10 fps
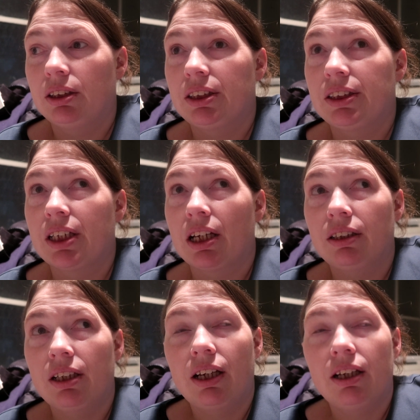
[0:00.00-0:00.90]
a
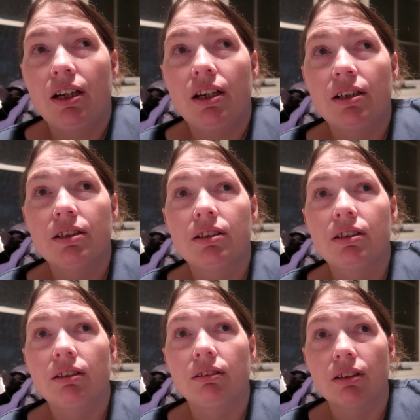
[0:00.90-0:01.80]
Sunday
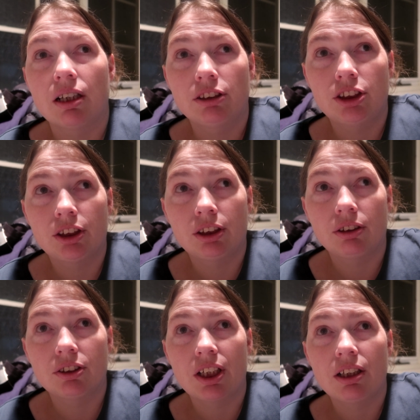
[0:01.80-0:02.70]
lunch,
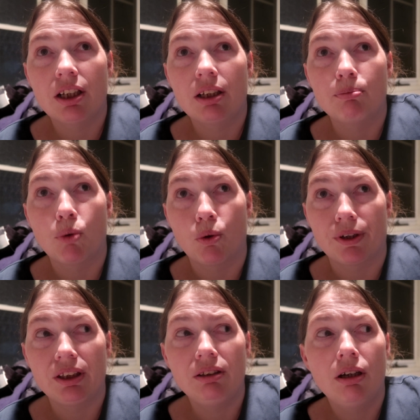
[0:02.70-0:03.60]
a Sunday
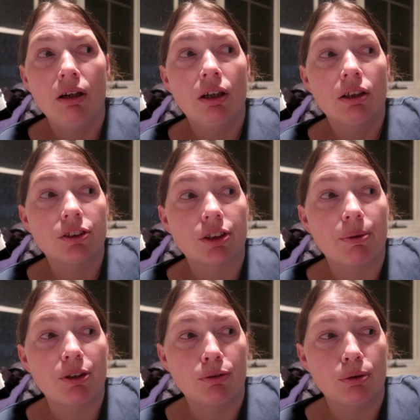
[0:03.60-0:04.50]
morning, because I
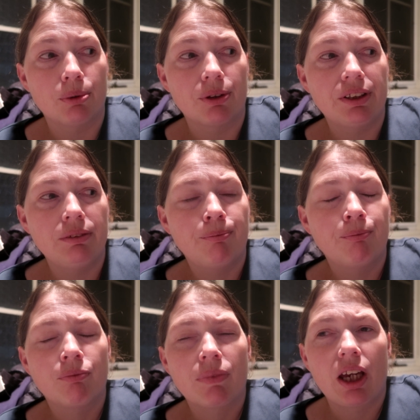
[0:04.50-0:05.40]
went Ubering,
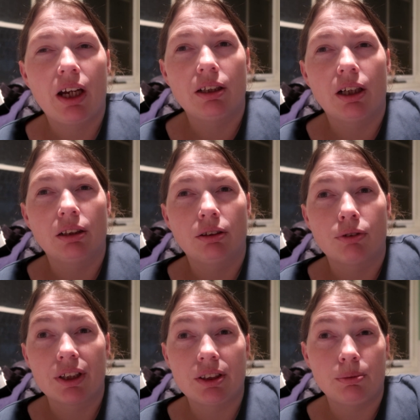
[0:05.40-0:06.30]
and
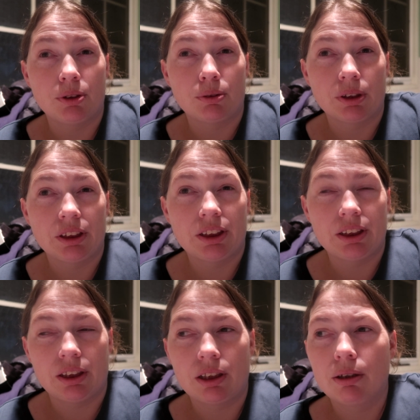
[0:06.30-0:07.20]
Gracie was really
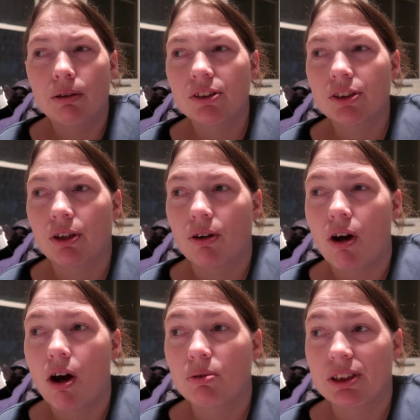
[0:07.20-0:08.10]
sick. So
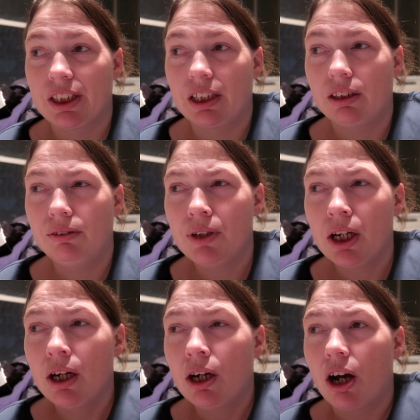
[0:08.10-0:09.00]
I was negative.
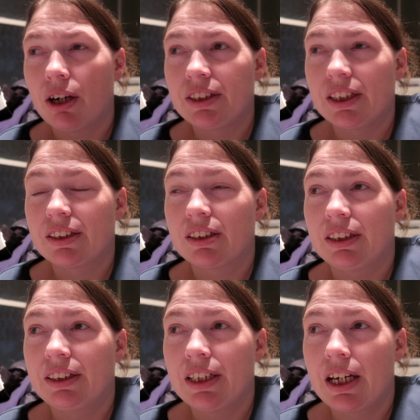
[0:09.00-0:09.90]
I tested
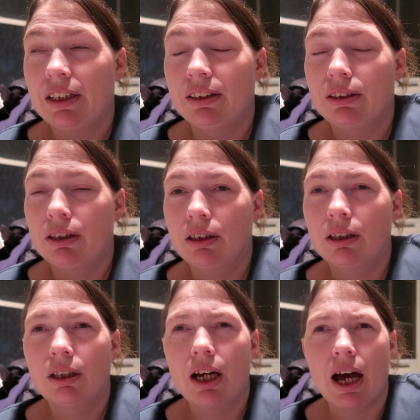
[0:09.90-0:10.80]
again
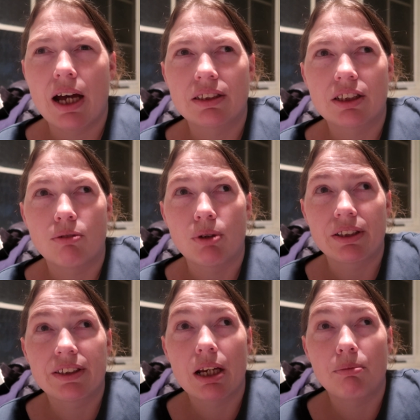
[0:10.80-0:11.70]
at
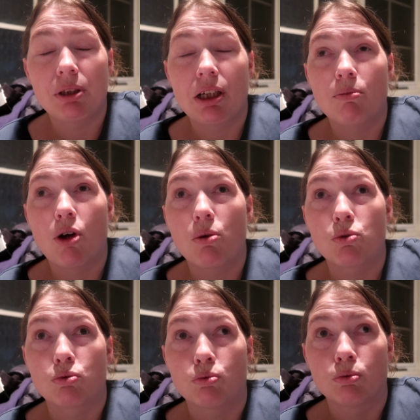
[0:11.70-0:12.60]
around ten p m I
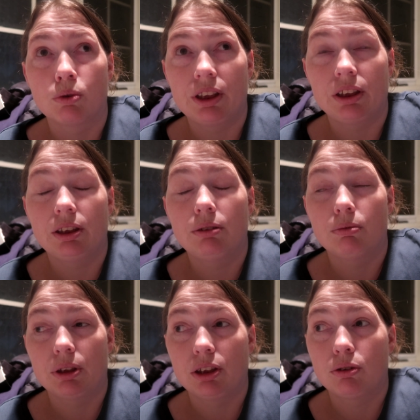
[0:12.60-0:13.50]
was really,
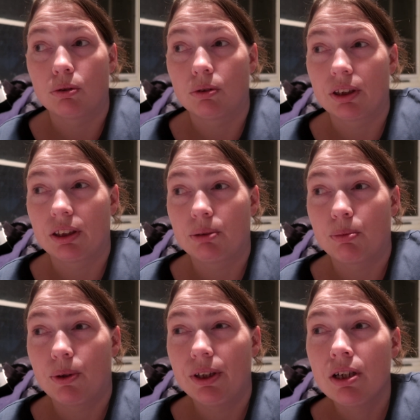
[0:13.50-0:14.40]
really crook at this
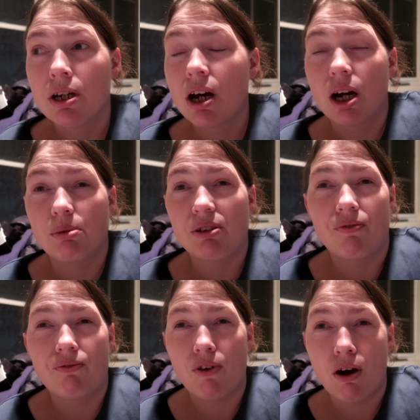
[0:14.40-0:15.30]
point. I've been
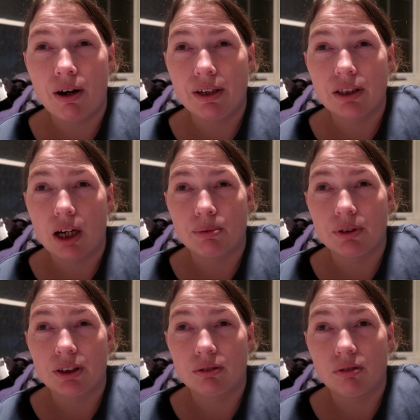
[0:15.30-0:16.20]
fine up
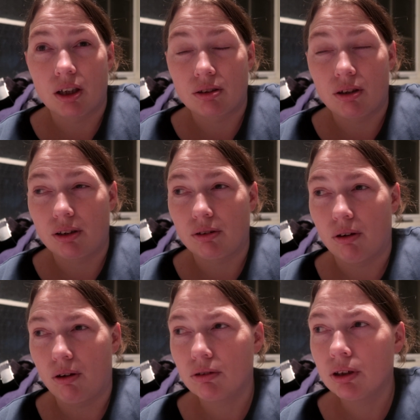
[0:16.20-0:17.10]
until like nine
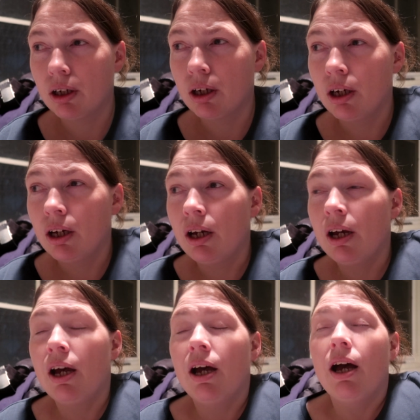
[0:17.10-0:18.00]
o'clock.
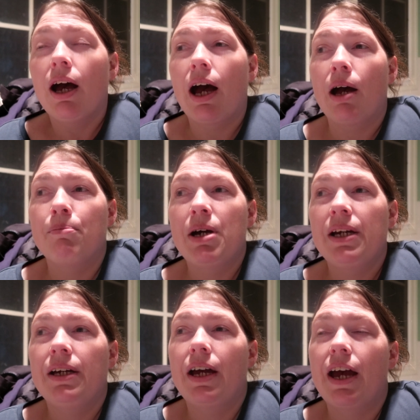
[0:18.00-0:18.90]
Um,
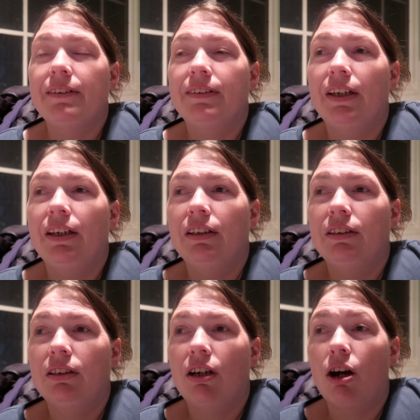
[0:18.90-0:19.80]
and
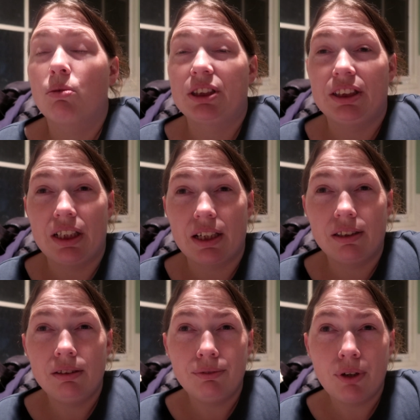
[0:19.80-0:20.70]
then I was
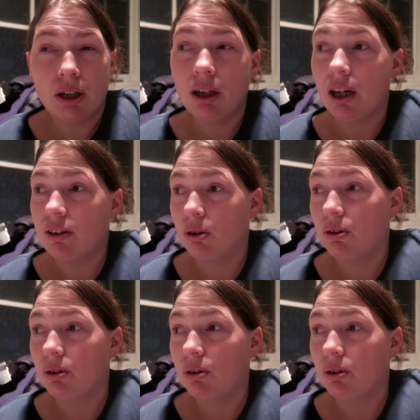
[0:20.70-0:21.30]
negative, and